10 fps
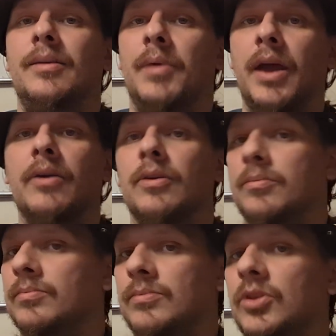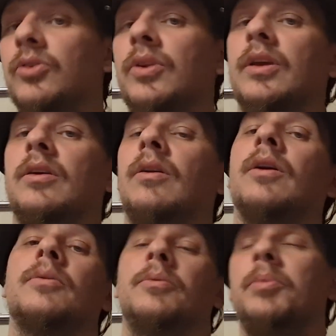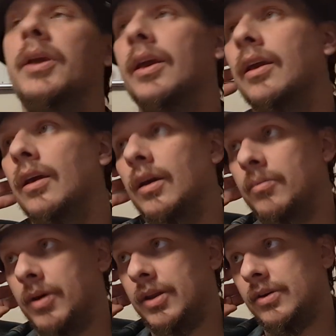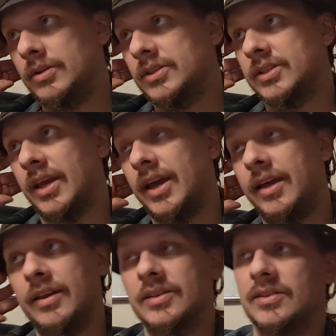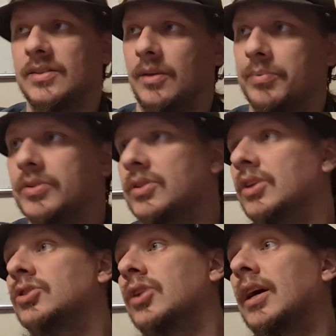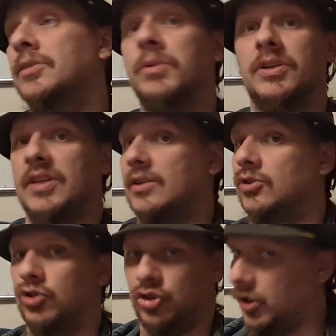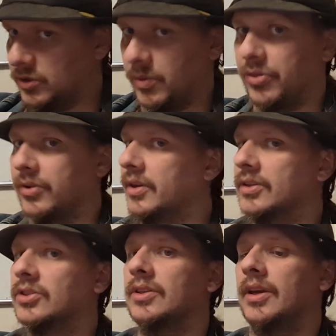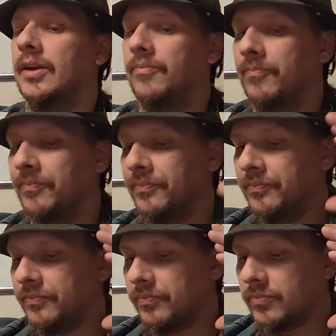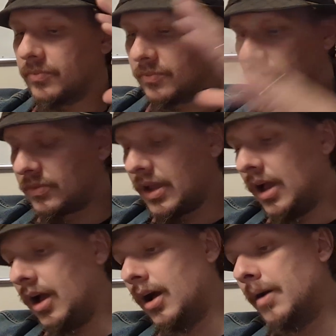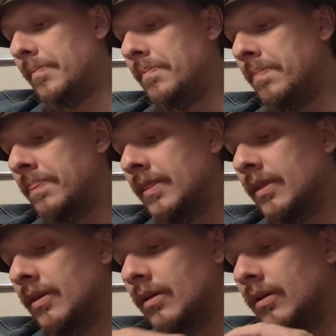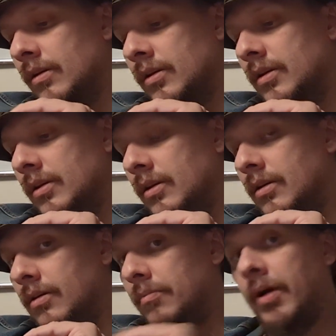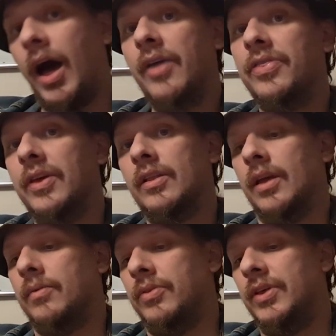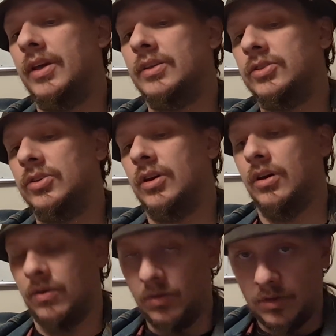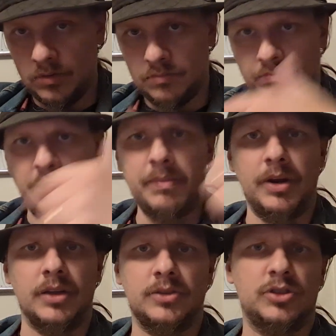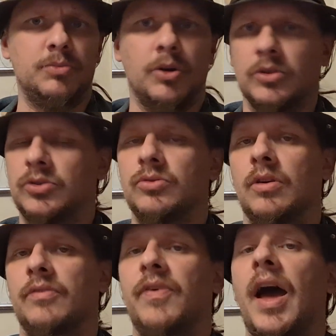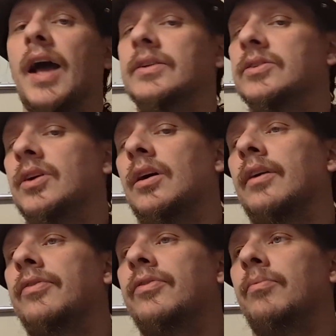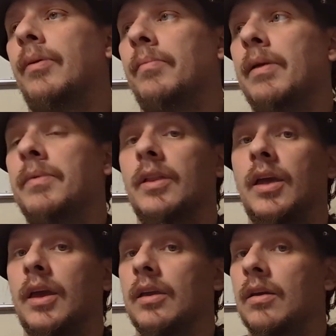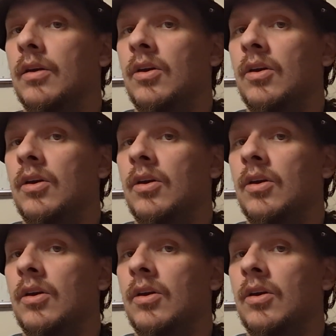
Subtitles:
harem eunuch guard would be. But no, instead it's a prestige class because that's just what third edition did. Um, but I think like with this, maybe not smart, strong, fast, tough, but maybe like